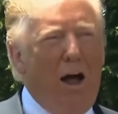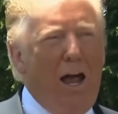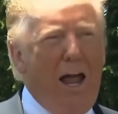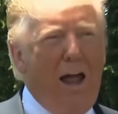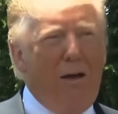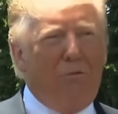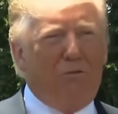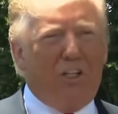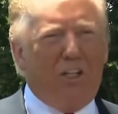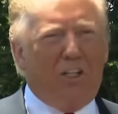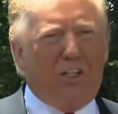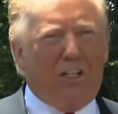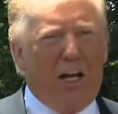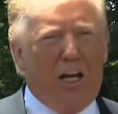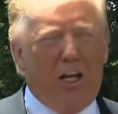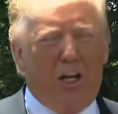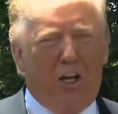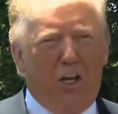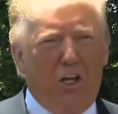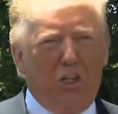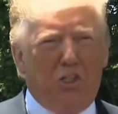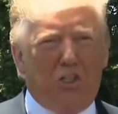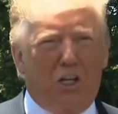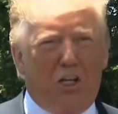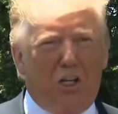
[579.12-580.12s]
I have to tell you,
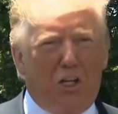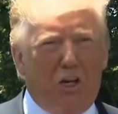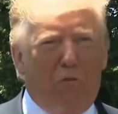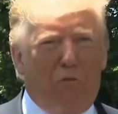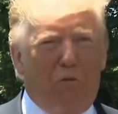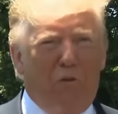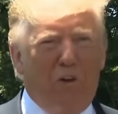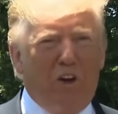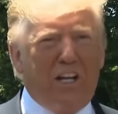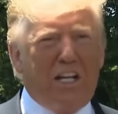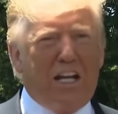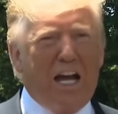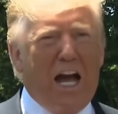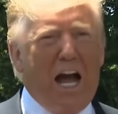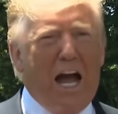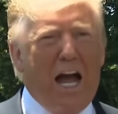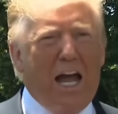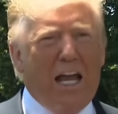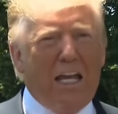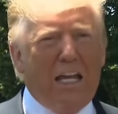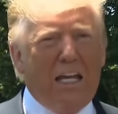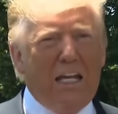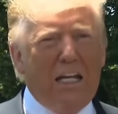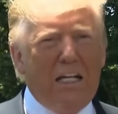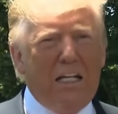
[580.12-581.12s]
he's a different
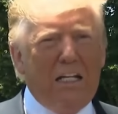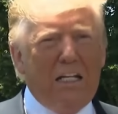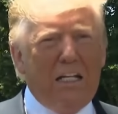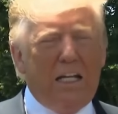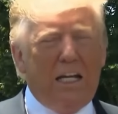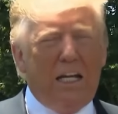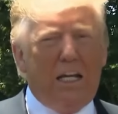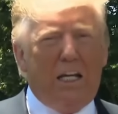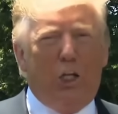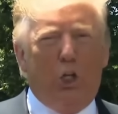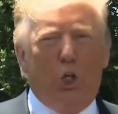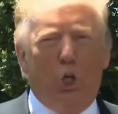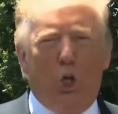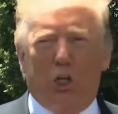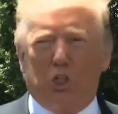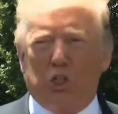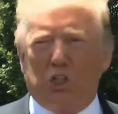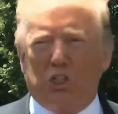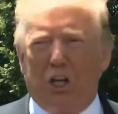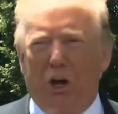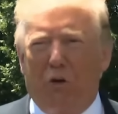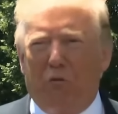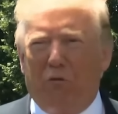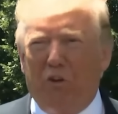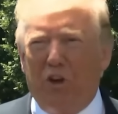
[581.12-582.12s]
guy. He looks
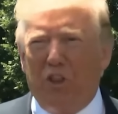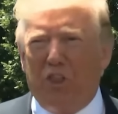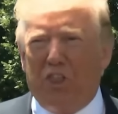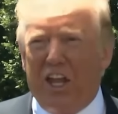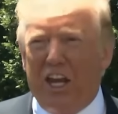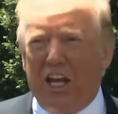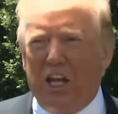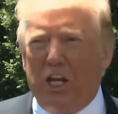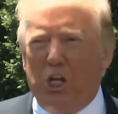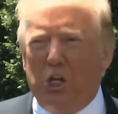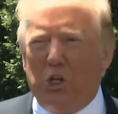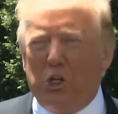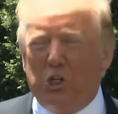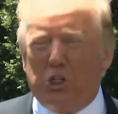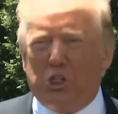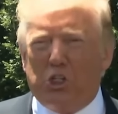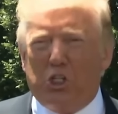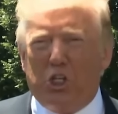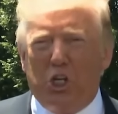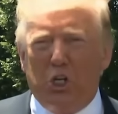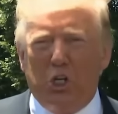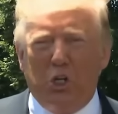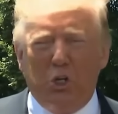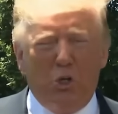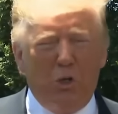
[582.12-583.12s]
different than he used
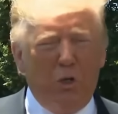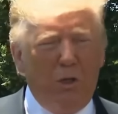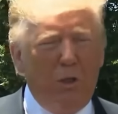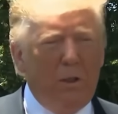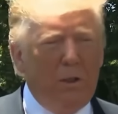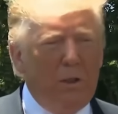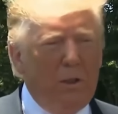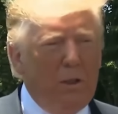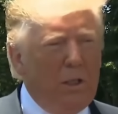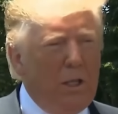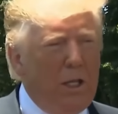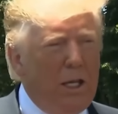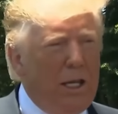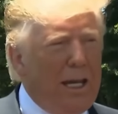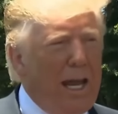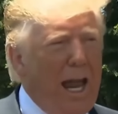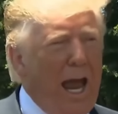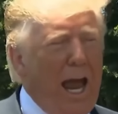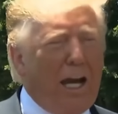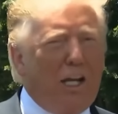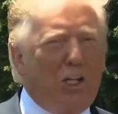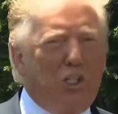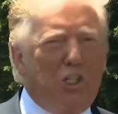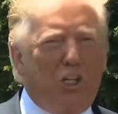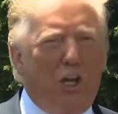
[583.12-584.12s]
to. He
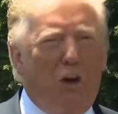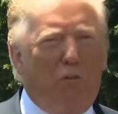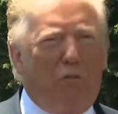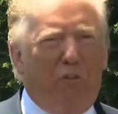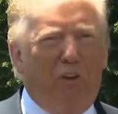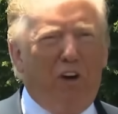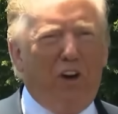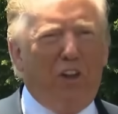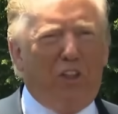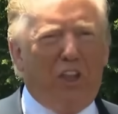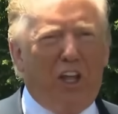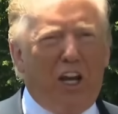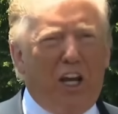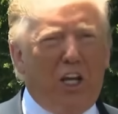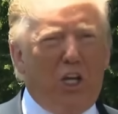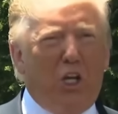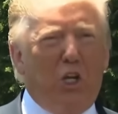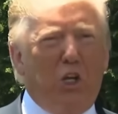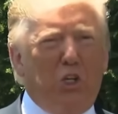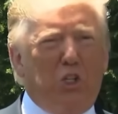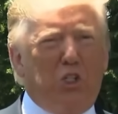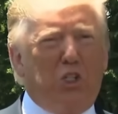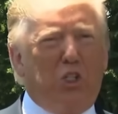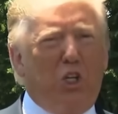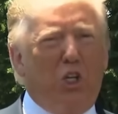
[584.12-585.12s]
acts different than he
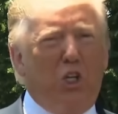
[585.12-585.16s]
used